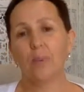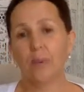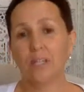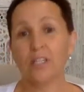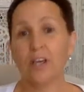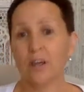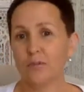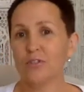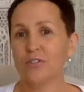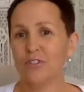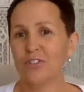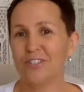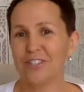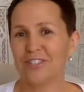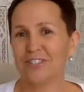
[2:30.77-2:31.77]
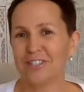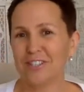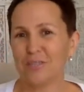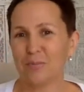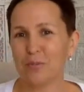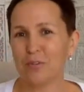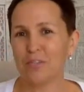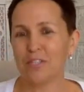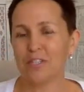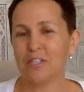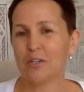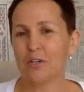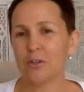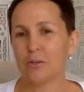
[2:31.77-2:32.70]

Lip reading: body types should do different sports? So,